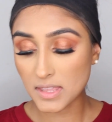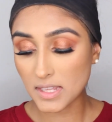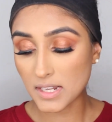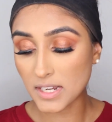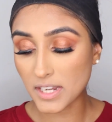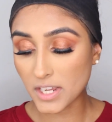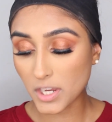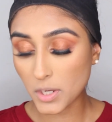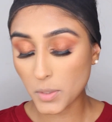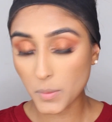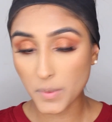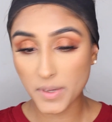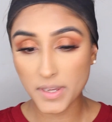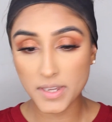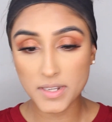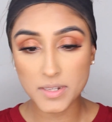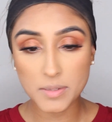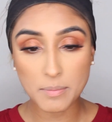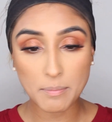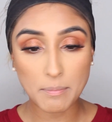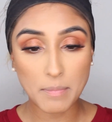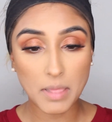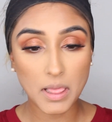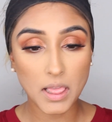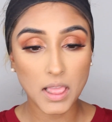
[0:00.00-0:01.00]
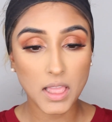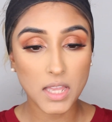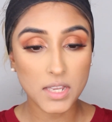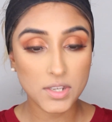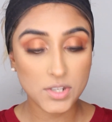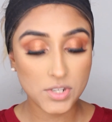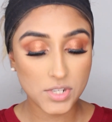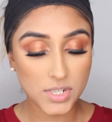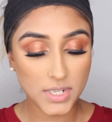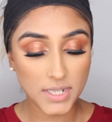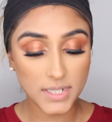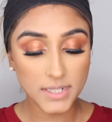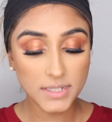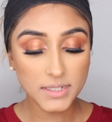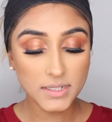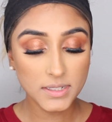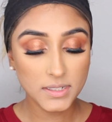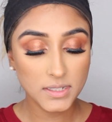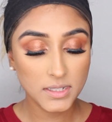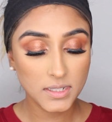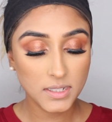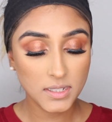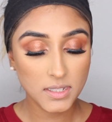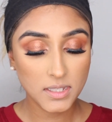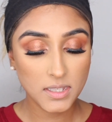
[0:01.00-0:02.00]
the liquid blusher.
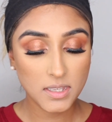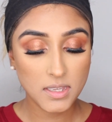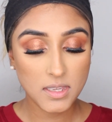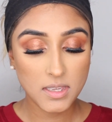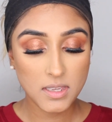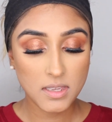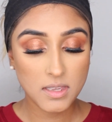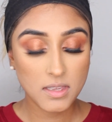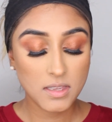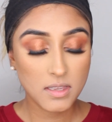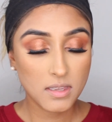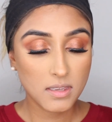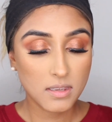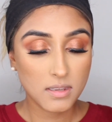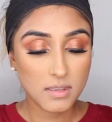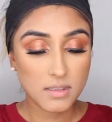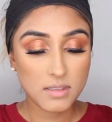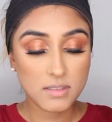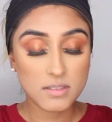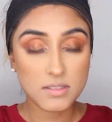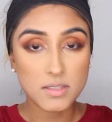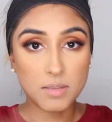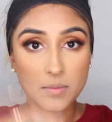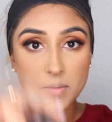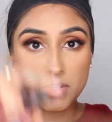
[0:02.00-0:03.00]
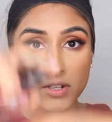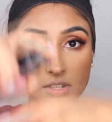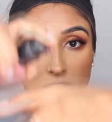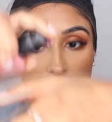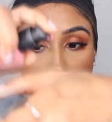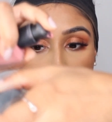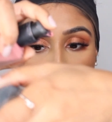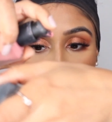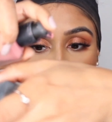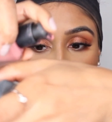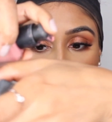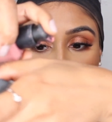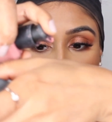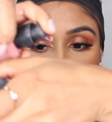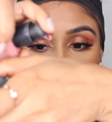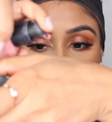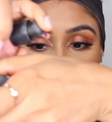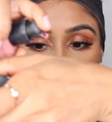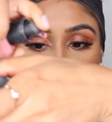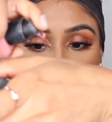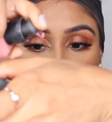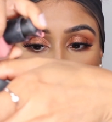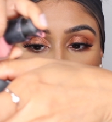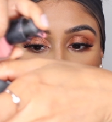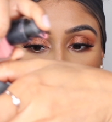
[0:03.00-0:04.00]
So I'm going to just take some
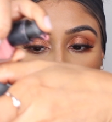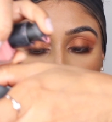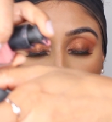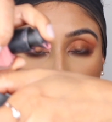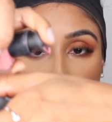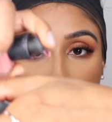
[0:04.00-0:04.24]
product